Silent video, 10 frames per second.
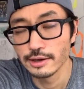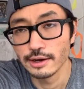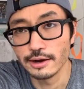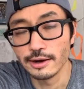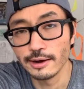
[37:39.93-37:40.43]

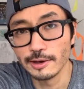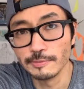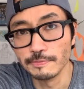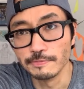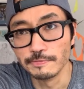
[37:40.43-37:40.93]

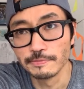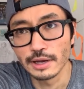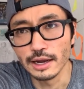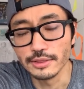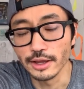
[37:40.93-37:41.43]
And
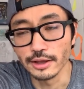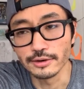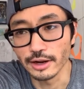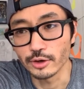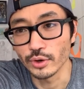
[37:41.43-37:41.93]

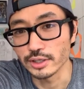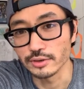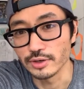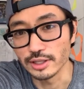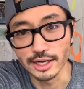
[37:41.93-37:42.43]
then I quickly
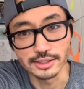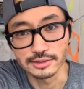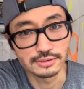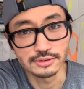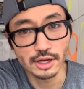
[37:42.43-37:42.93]
realized,
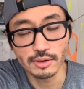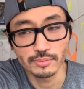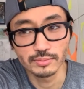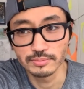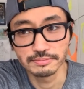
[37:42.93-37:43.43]
no,
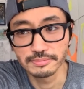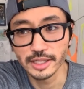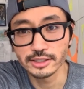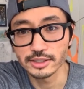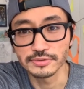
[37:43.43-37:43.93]

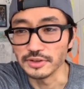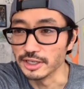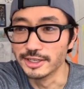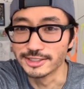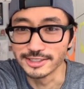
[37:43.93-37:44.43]
let's just
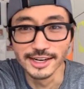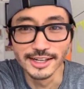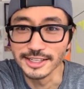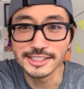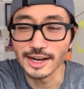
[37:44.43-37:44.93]
finish.
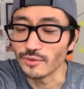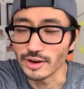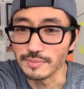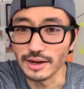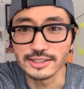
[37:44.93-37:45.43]
Let's not
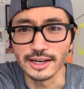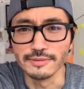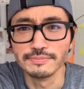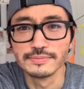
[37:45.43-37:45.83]
worry about time.